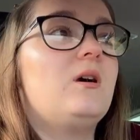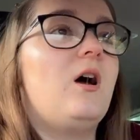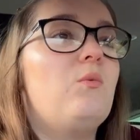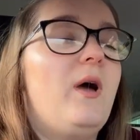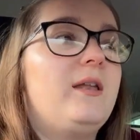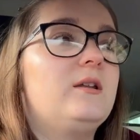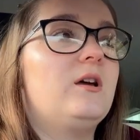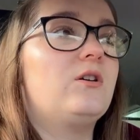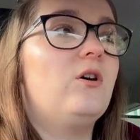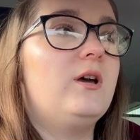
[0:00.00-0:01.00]
I went
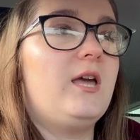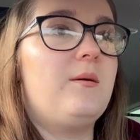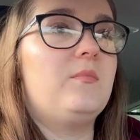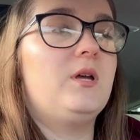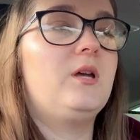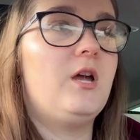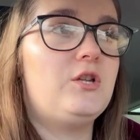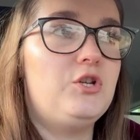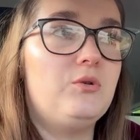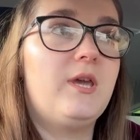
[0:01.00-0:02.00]
and got him a
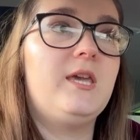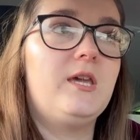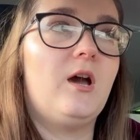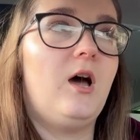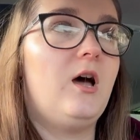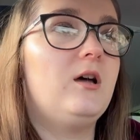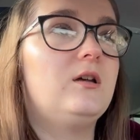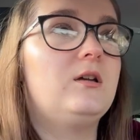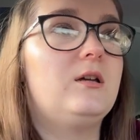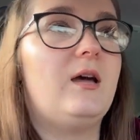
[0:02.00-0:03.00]
new key cut,
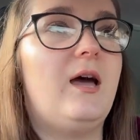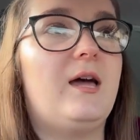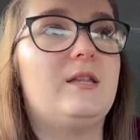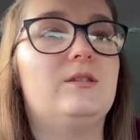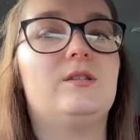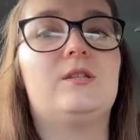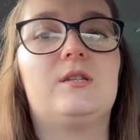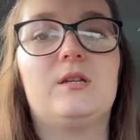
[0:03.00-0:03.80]
and